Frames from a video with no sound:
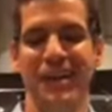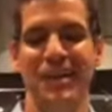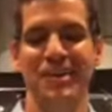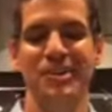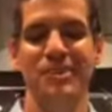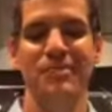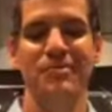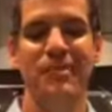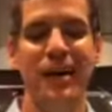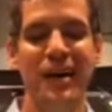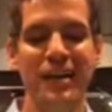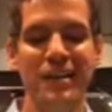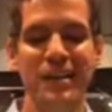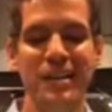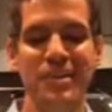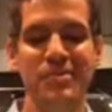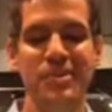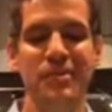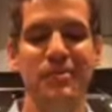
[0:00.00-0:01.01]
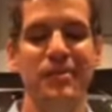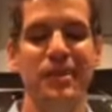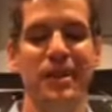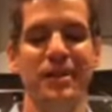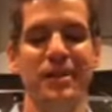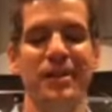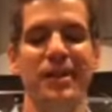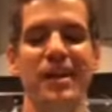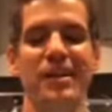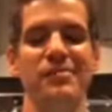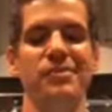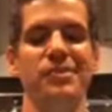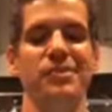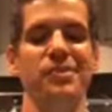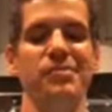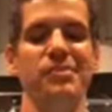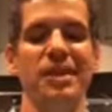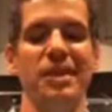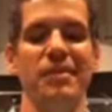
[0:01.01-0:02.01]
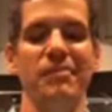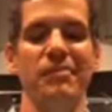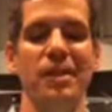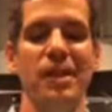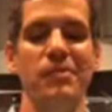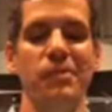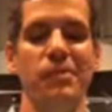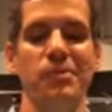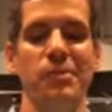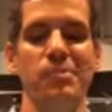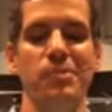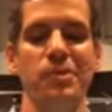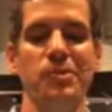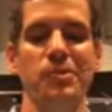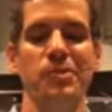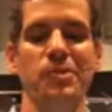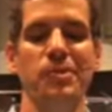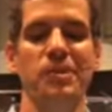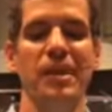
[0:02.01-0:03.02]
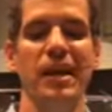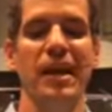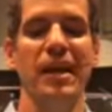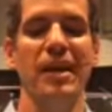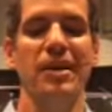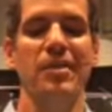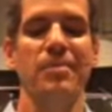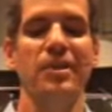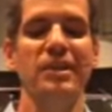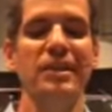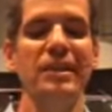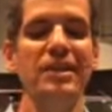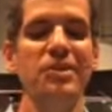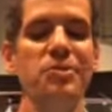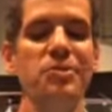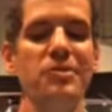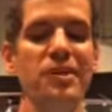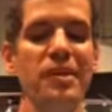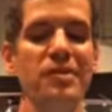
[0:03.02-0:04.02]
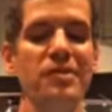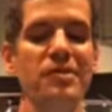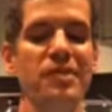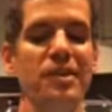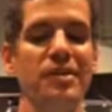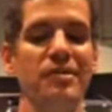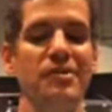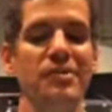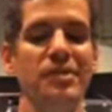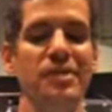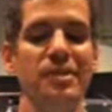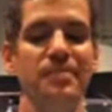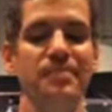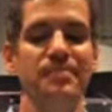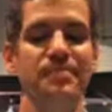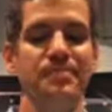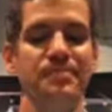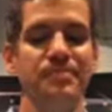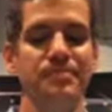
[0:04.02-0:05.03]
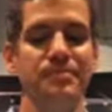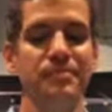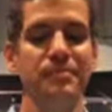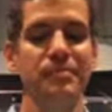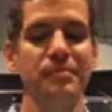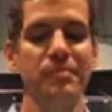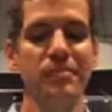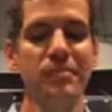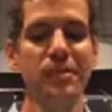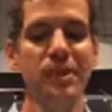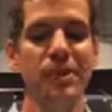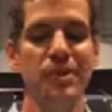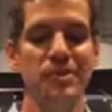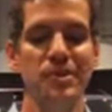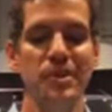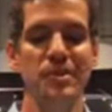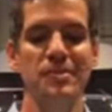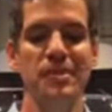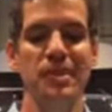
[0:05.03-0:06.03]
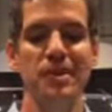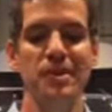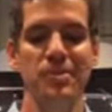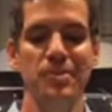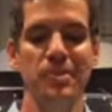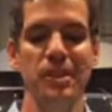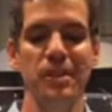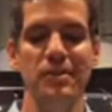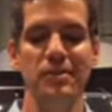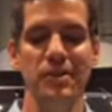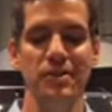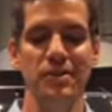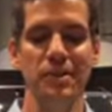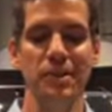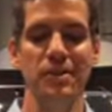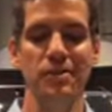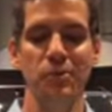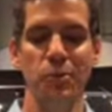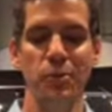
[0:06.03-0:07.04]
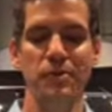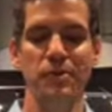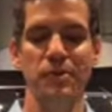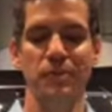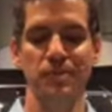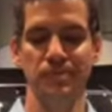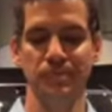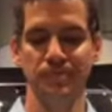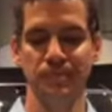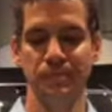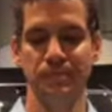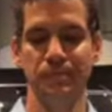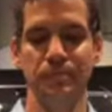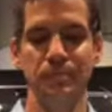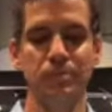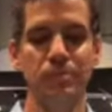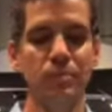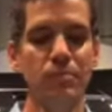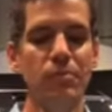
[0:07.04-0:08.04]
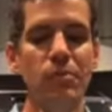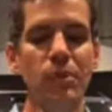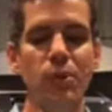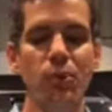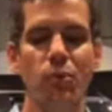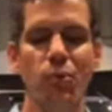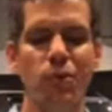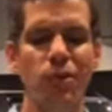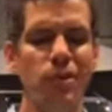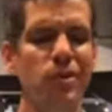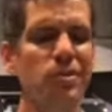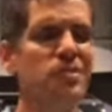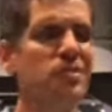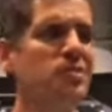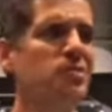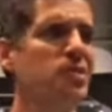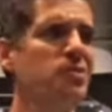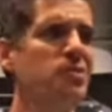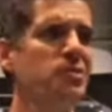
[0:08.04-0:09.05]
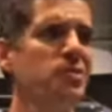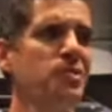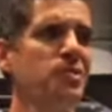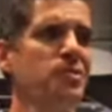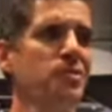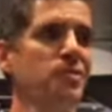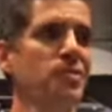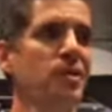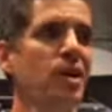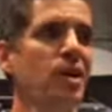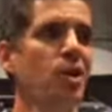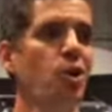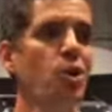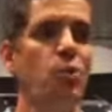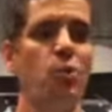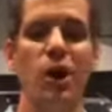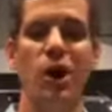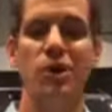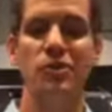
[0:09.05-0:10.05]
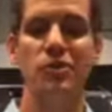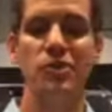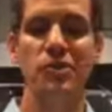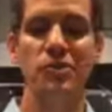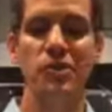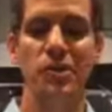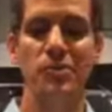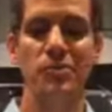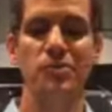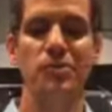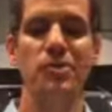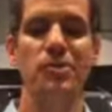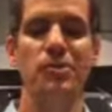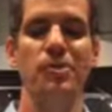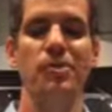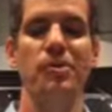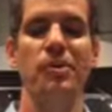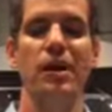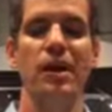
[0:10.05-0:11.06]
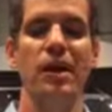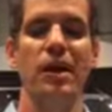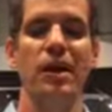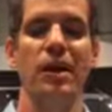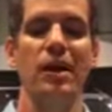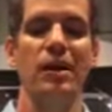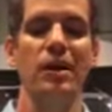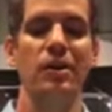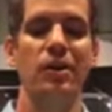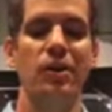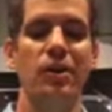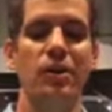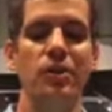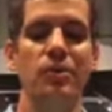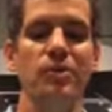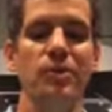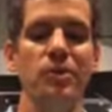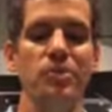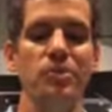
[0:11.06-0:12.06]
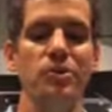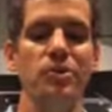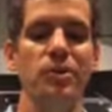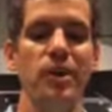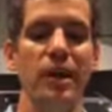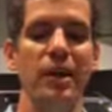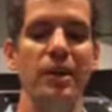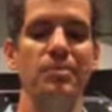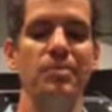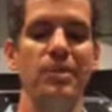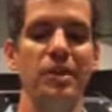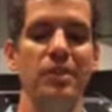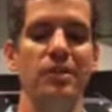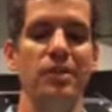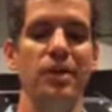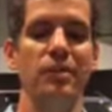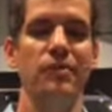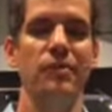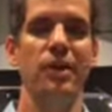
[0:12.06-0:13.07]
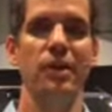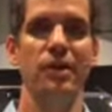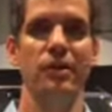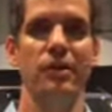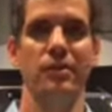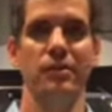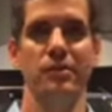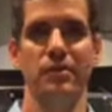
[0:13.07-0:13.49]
You find him, you find life, you obtain favor from the Lord, like he who sins against him, or sins against me, sins against wisdom, hurts his own soul, wrongs his own soul, and all those who hate me love death.